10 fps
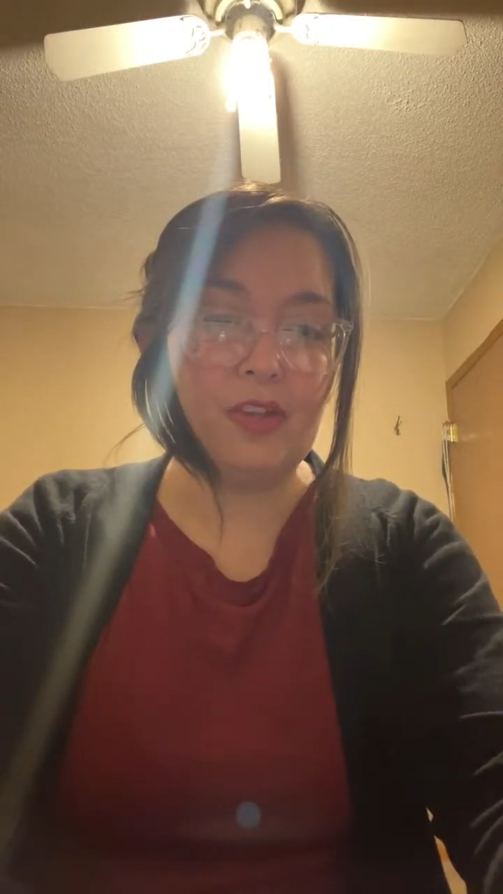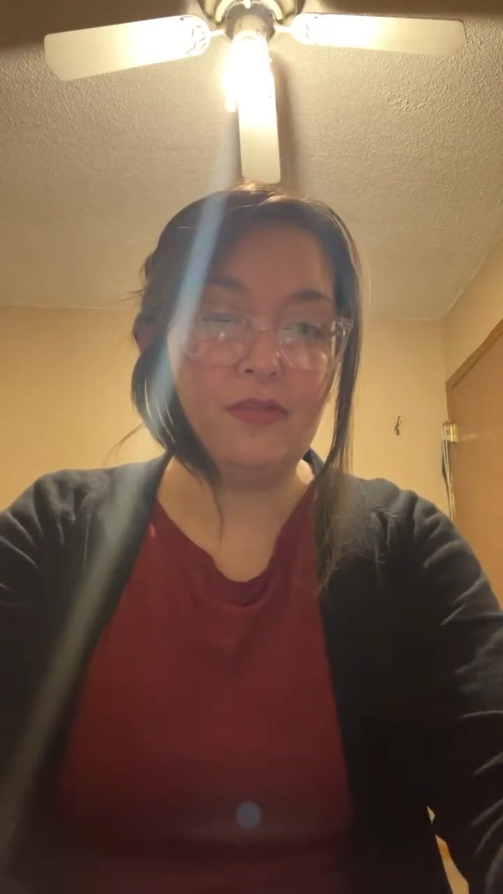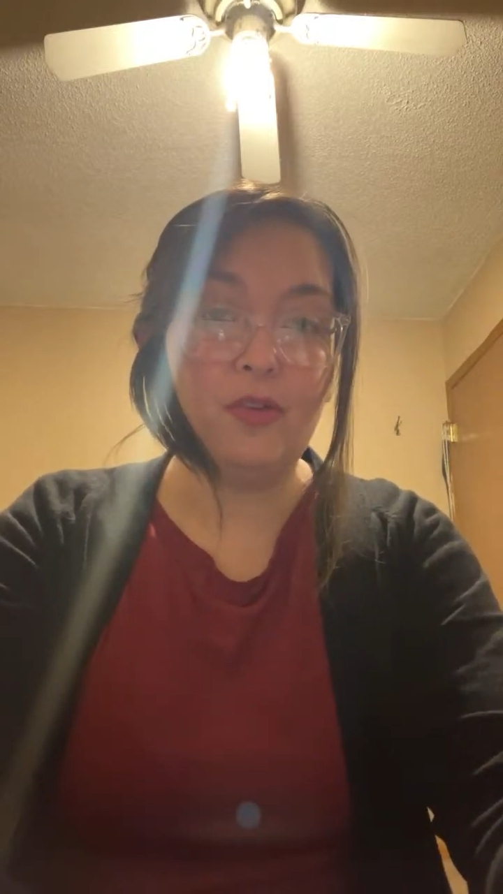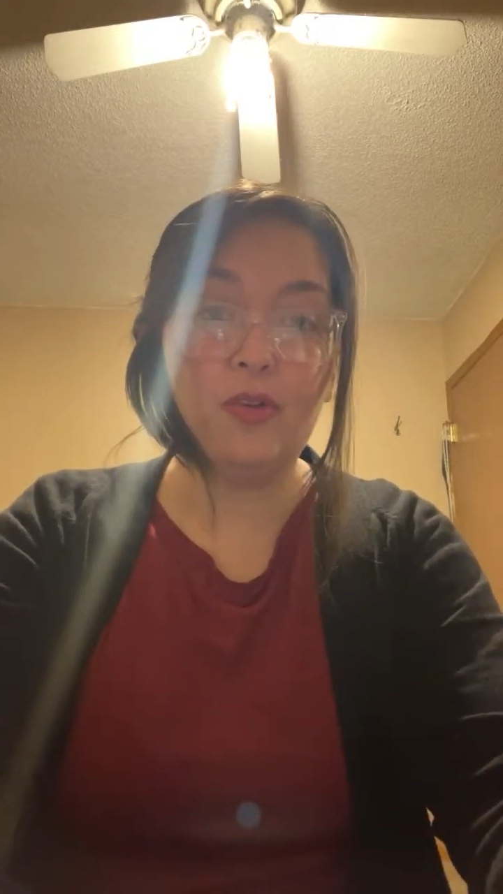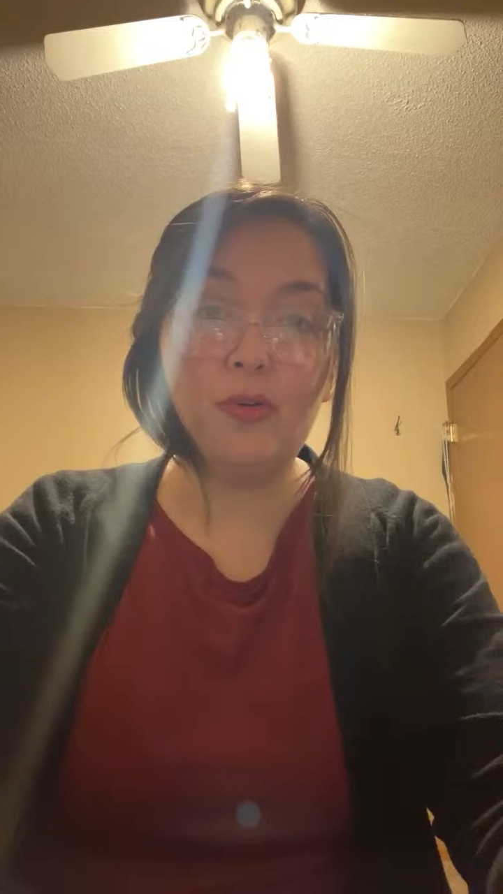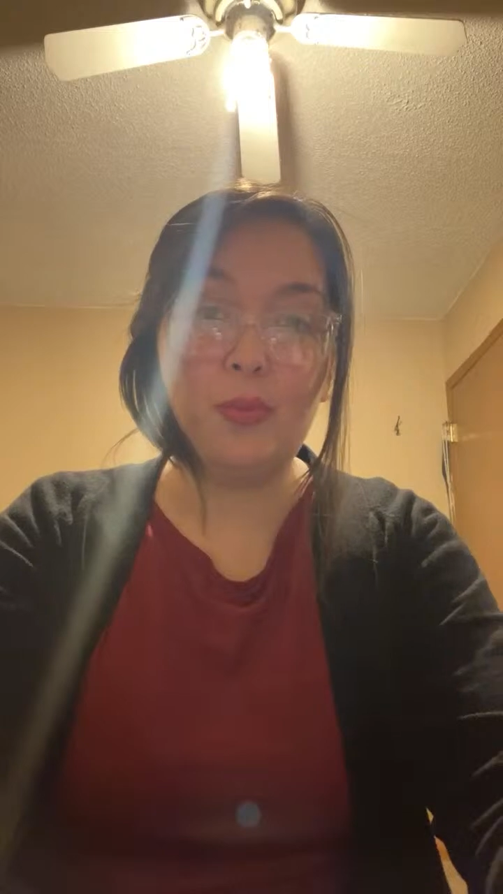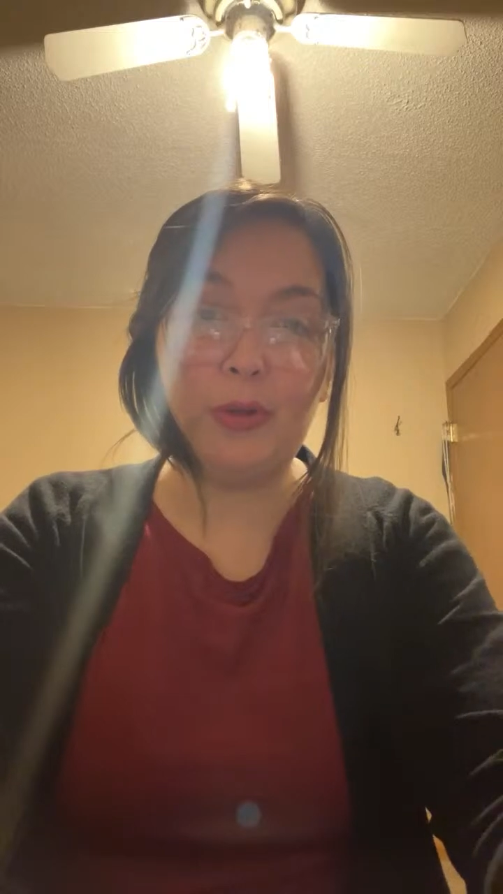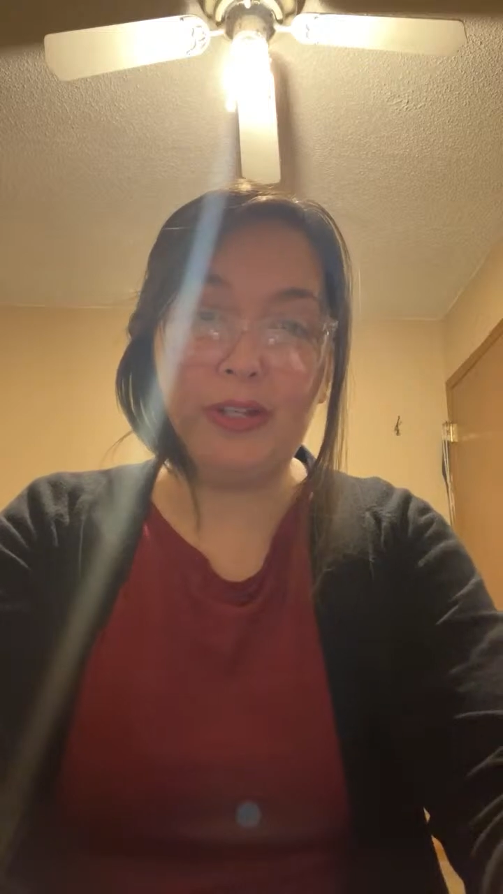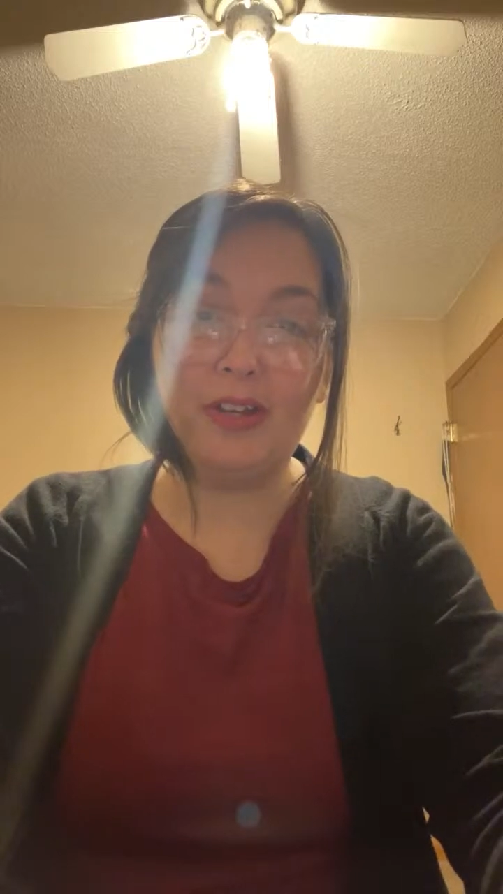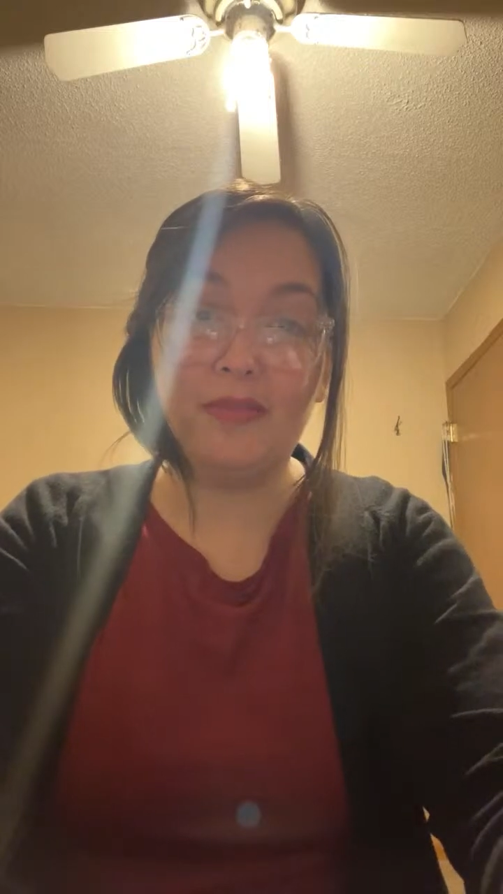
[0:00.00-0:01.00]
focal
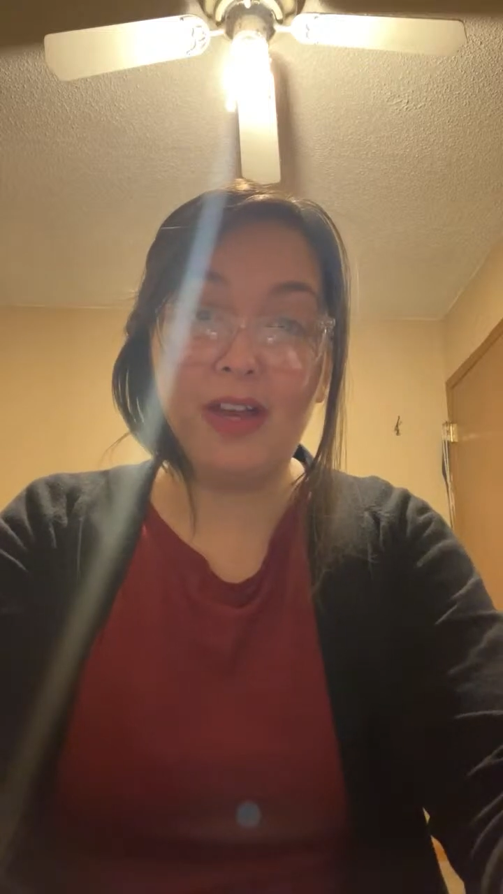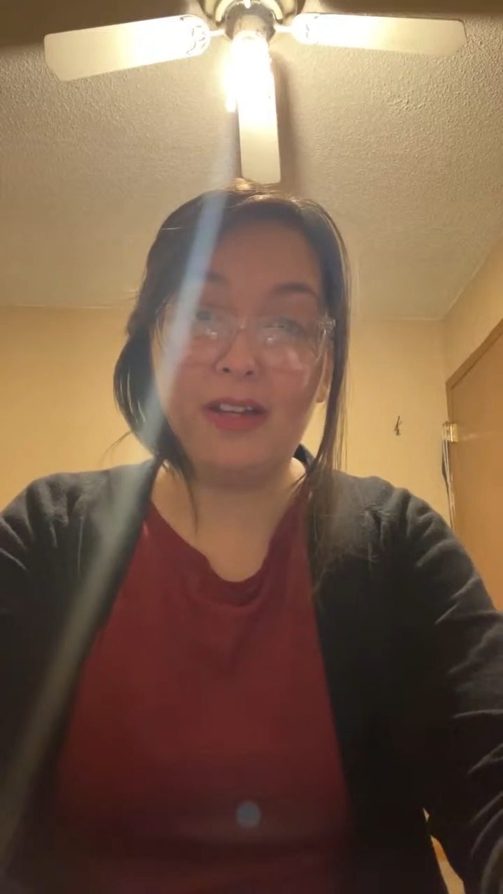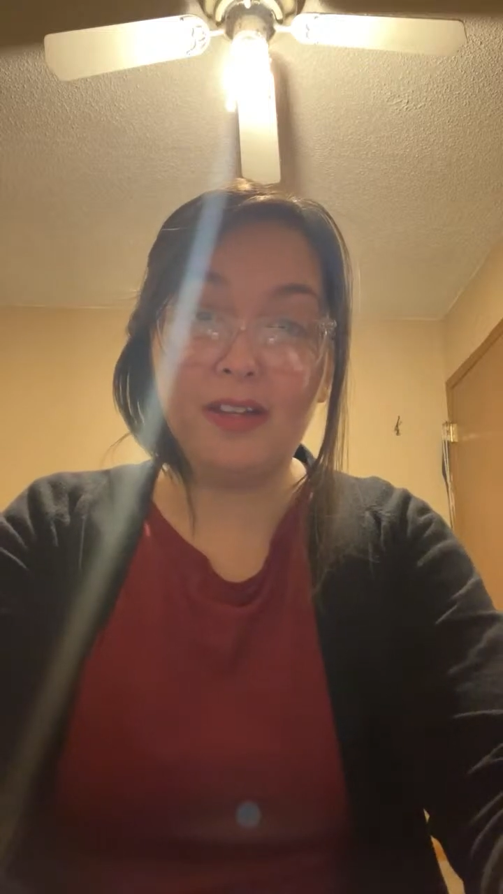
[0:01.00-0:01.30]
point of that